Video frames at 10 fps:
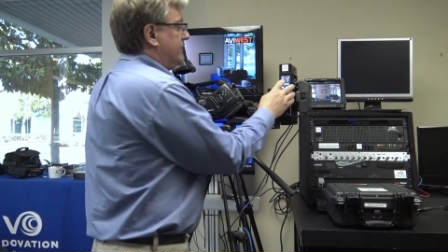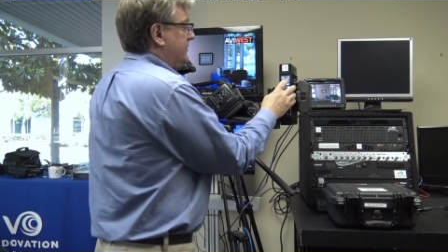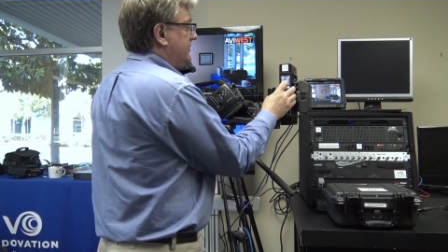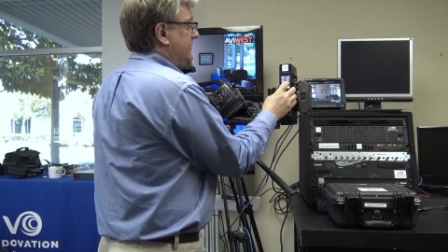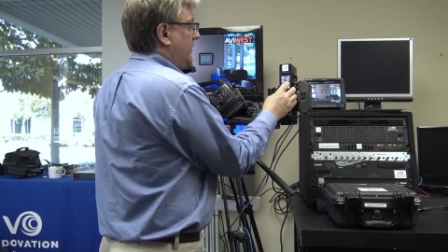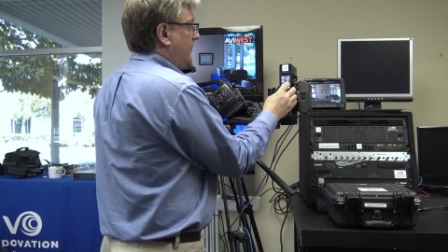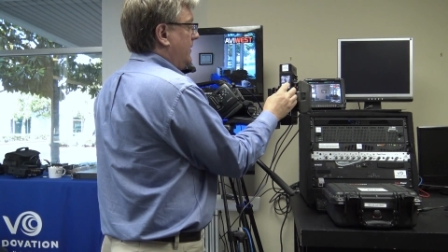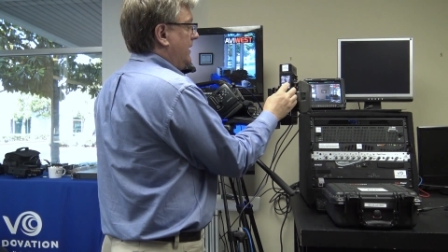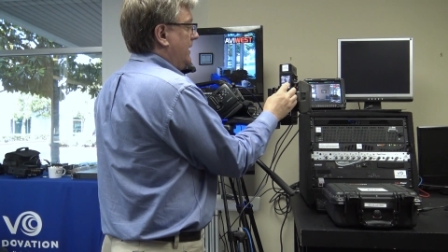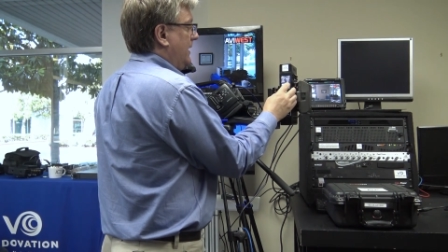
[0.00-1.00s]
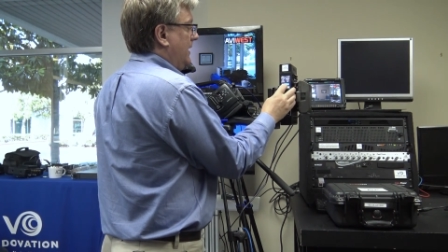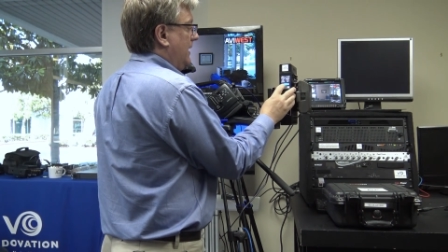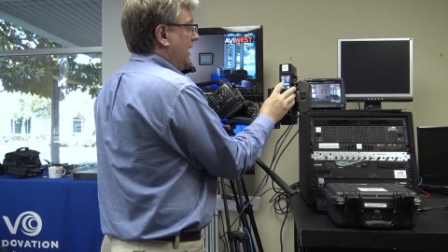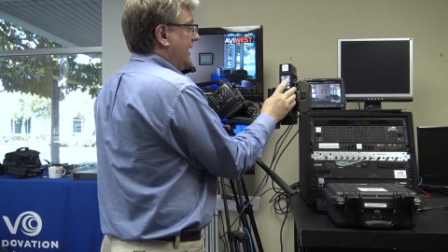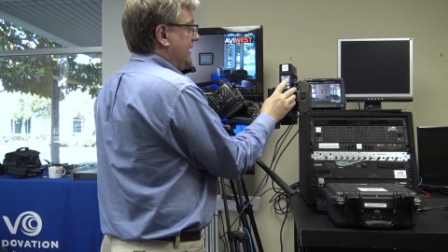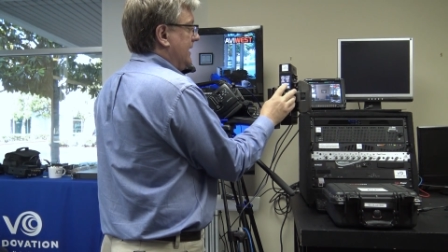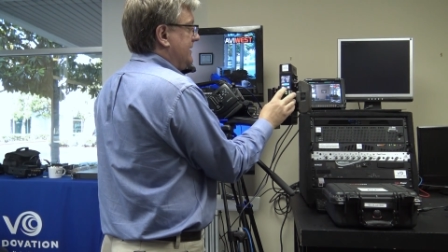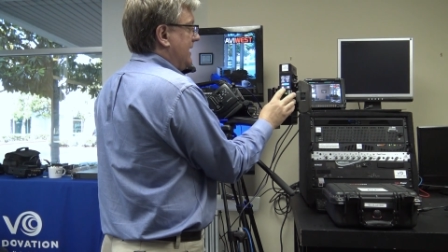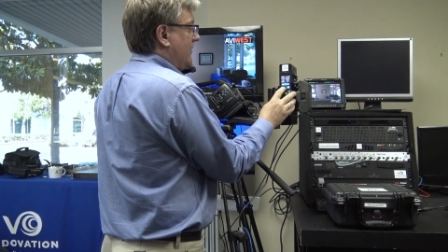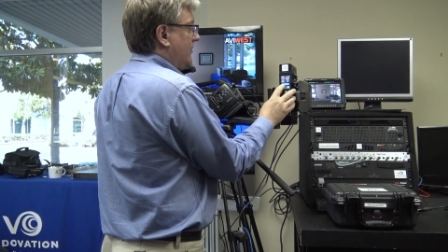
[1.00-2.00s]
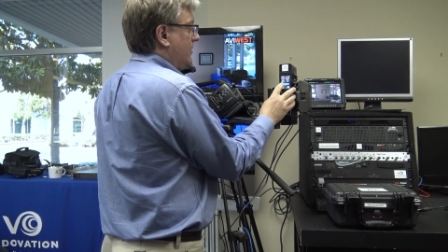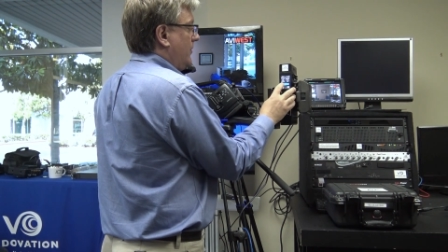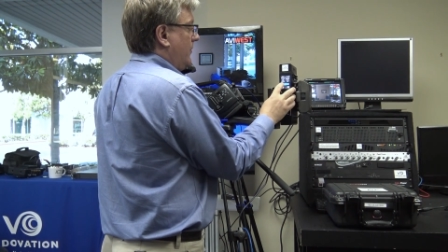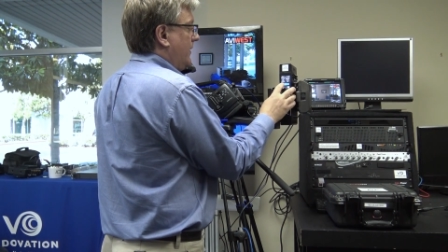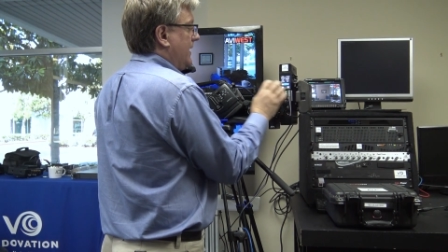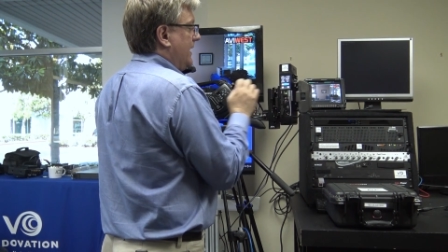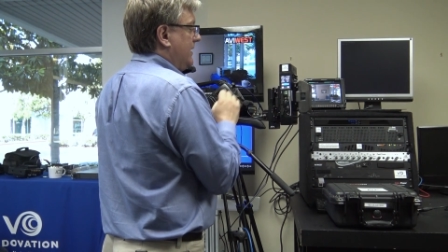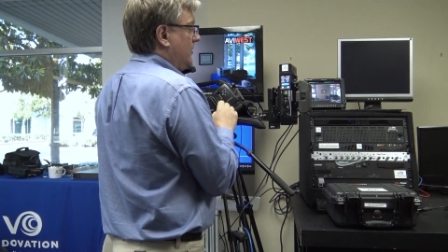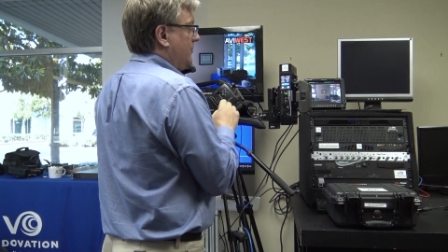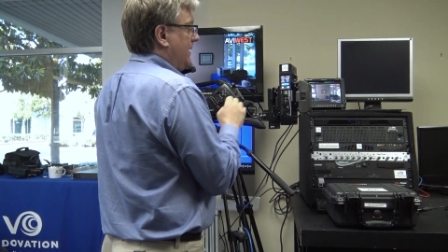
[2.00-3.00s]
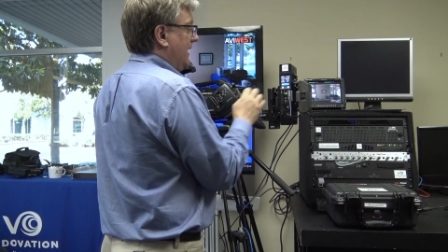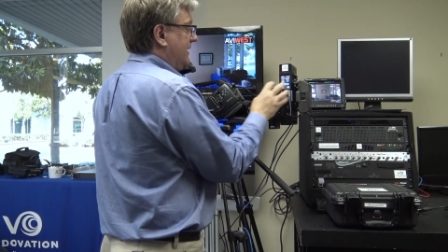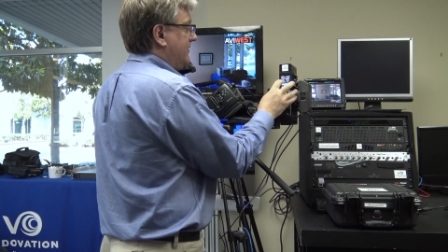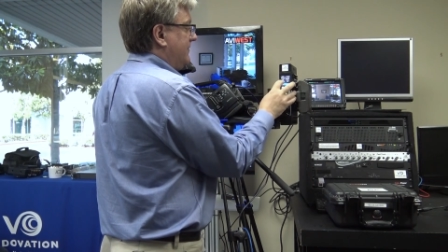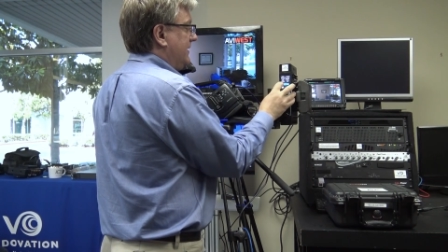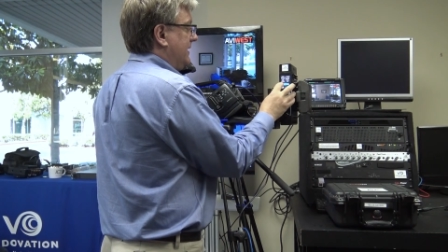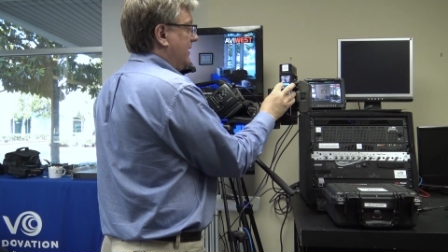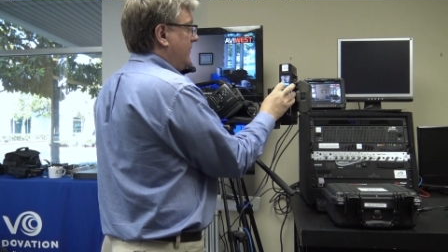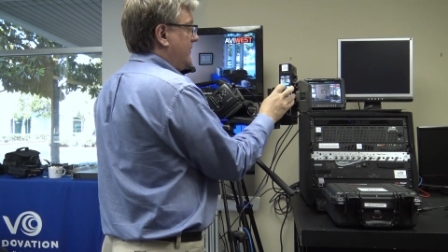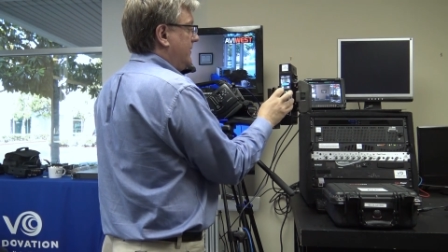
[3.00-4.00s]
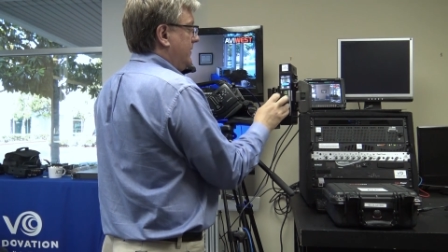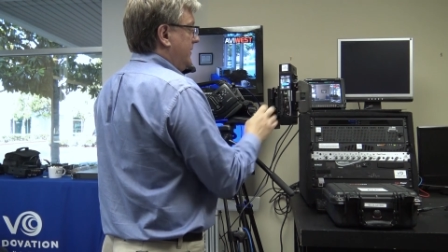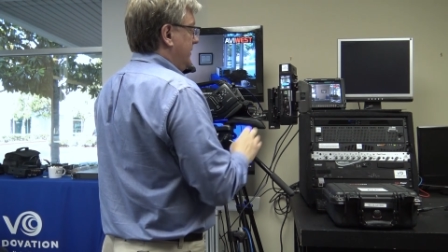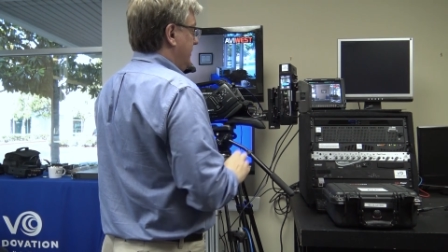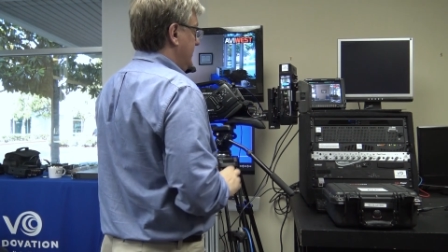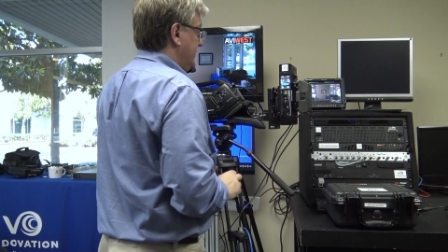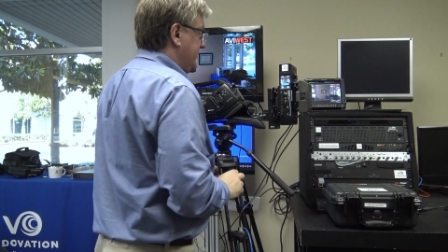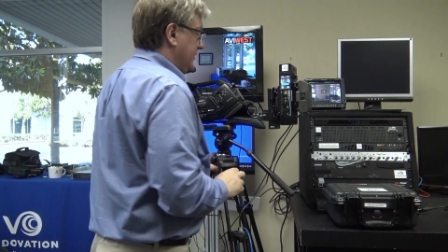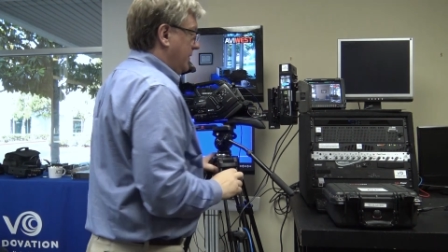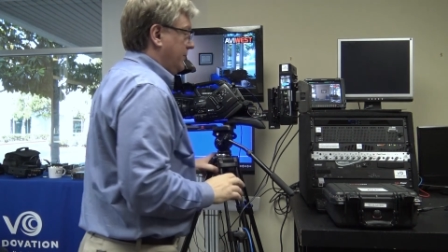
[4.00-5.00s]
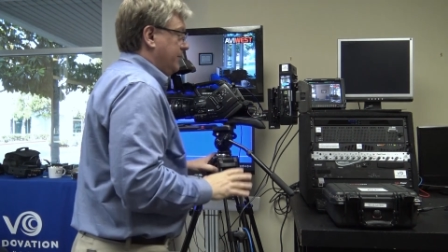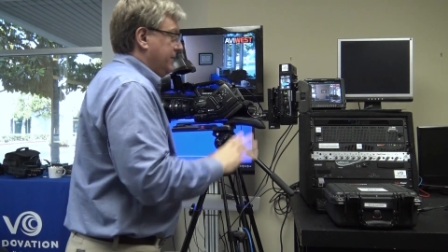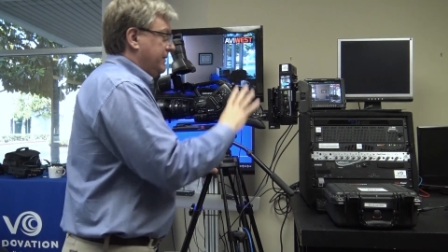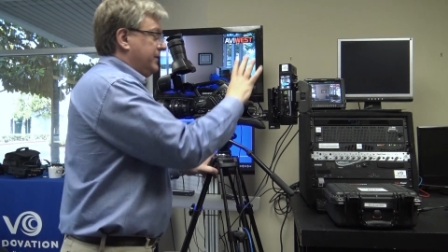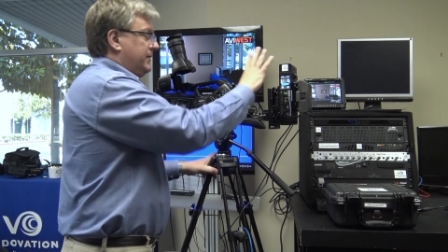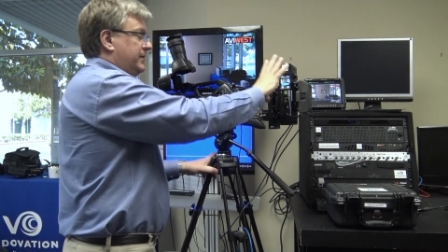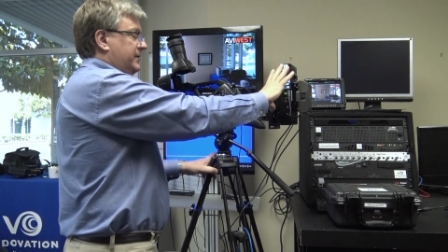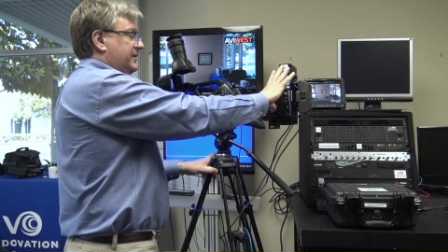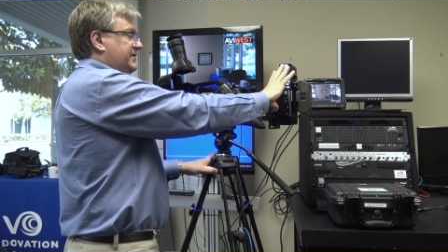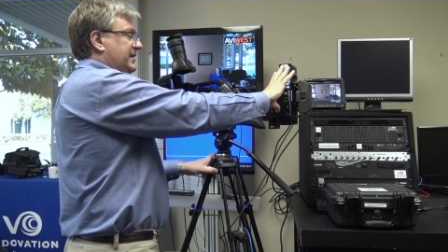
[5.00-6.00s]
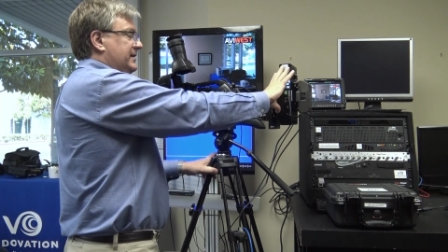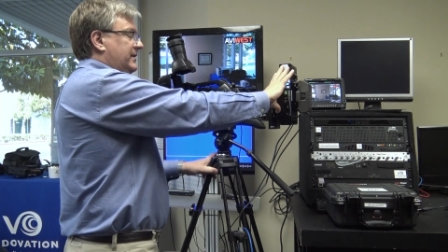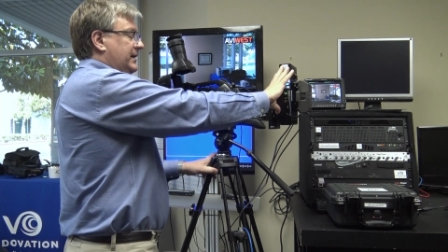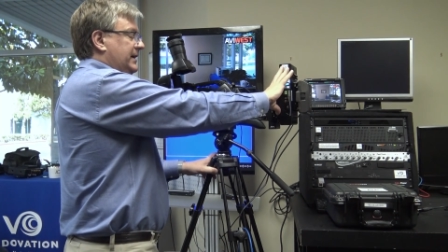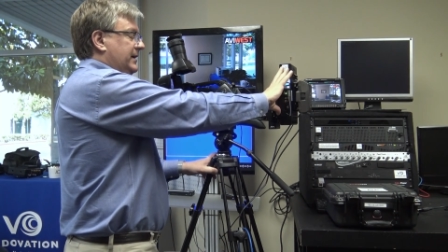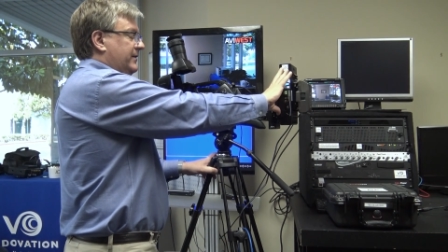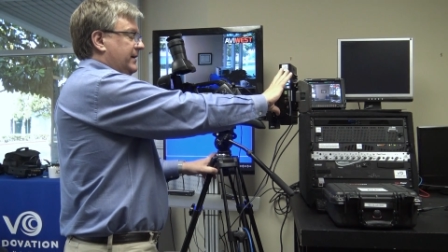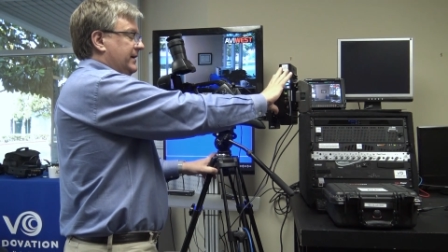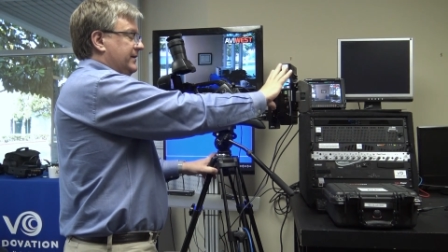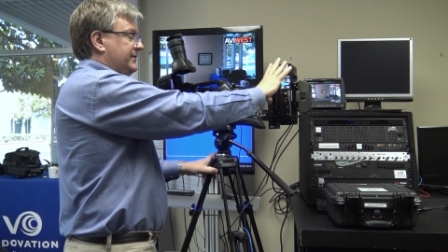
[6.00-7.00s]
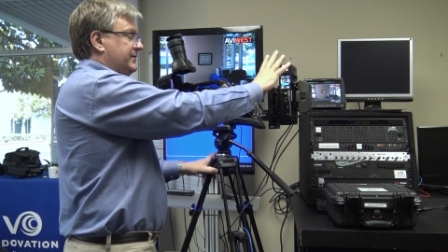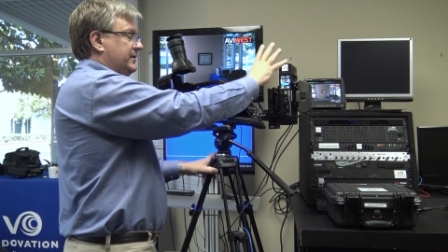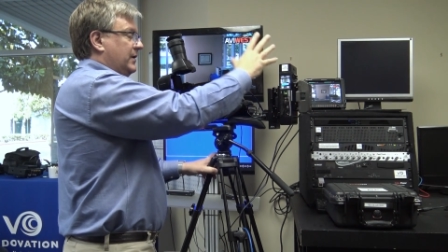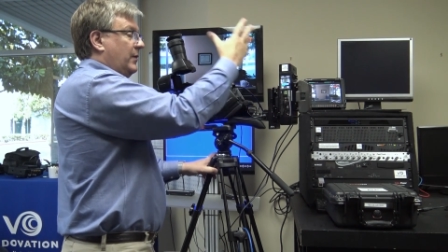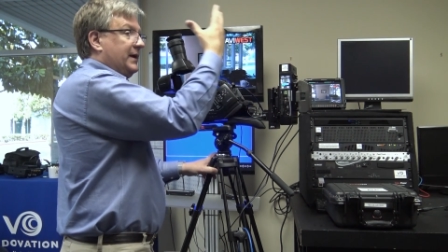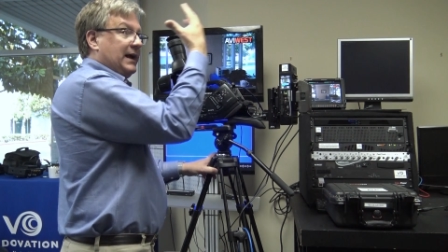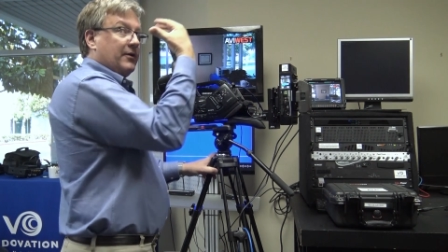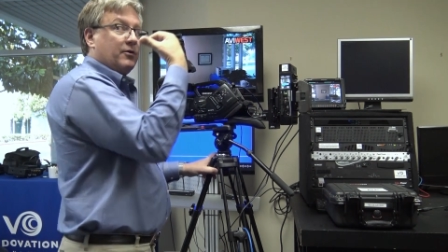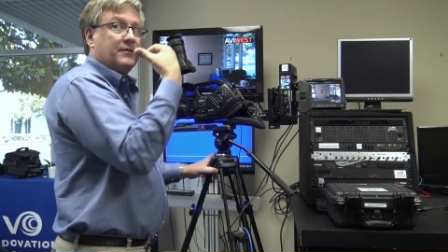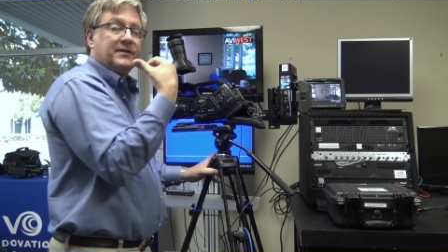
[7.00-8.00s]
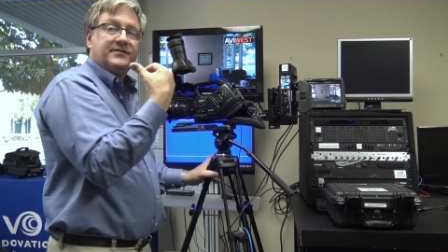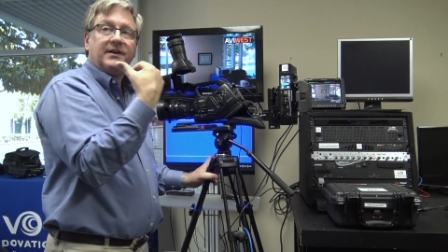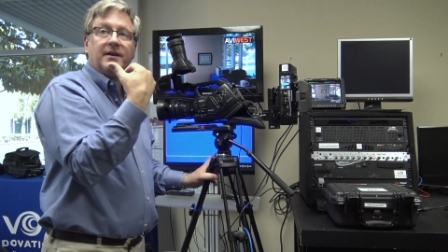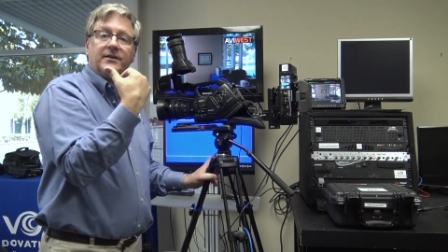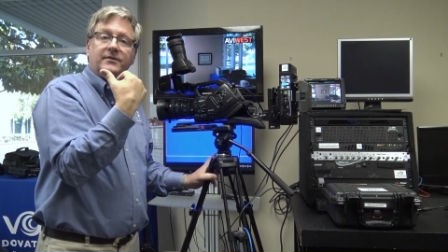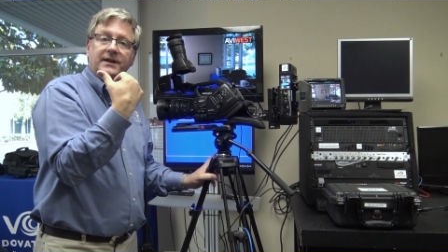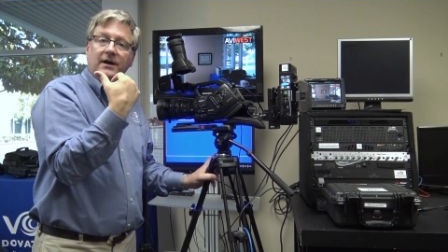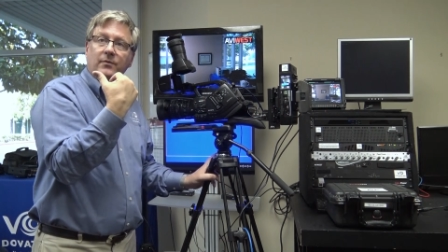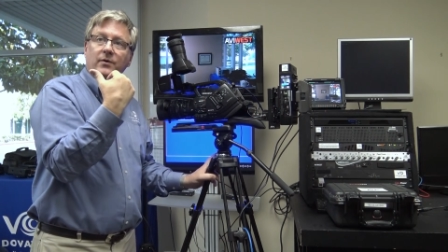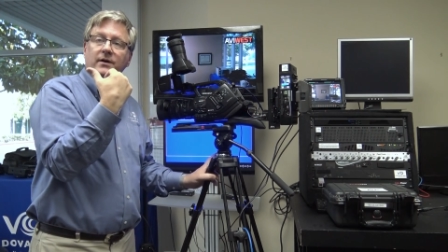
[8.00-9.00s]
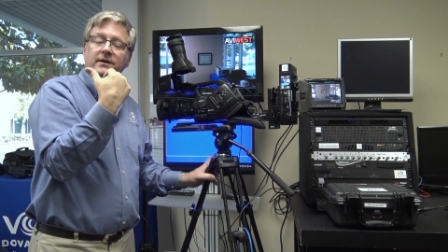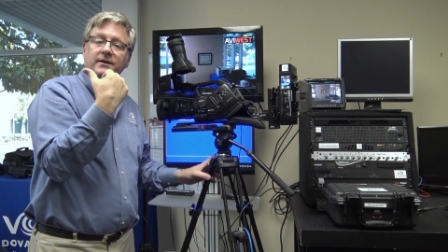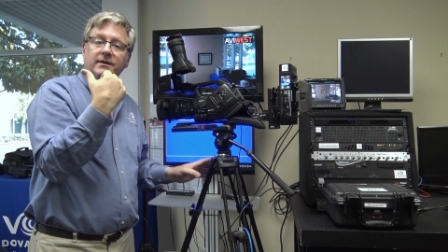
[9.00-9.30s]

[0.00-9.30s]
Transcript: So uh, uh, I can let that record, I can look back at the video. So the signal here is going out over the cellular network.